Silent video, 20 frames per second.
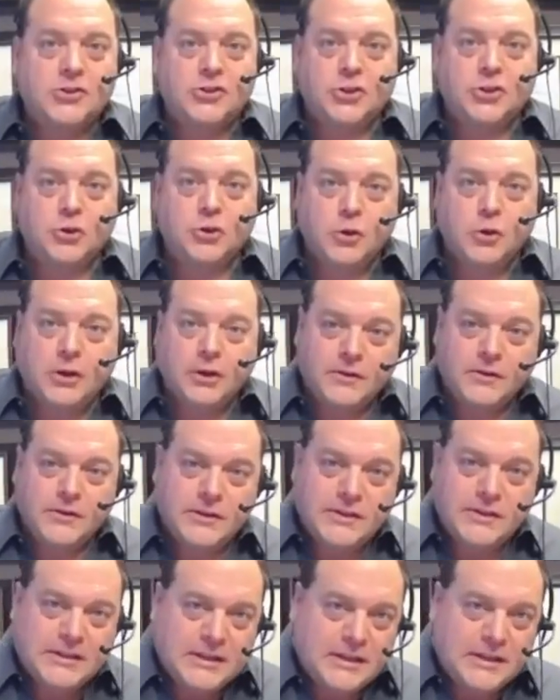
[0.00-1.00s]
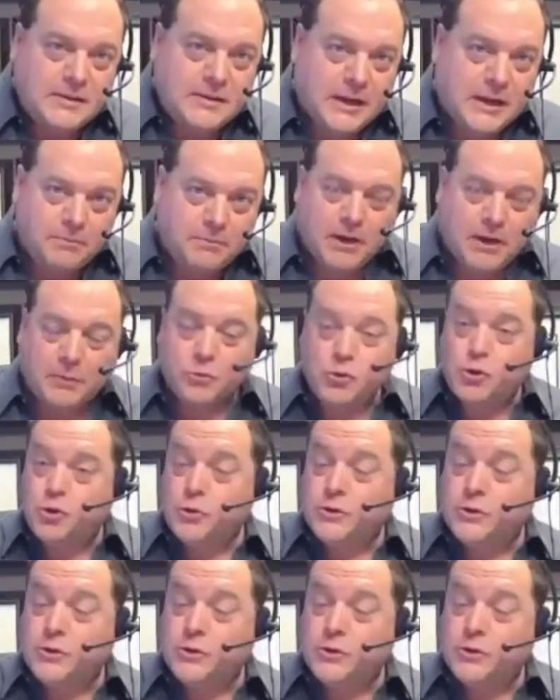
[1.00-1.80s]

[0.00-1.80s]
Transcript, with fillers: so you can see hit publish.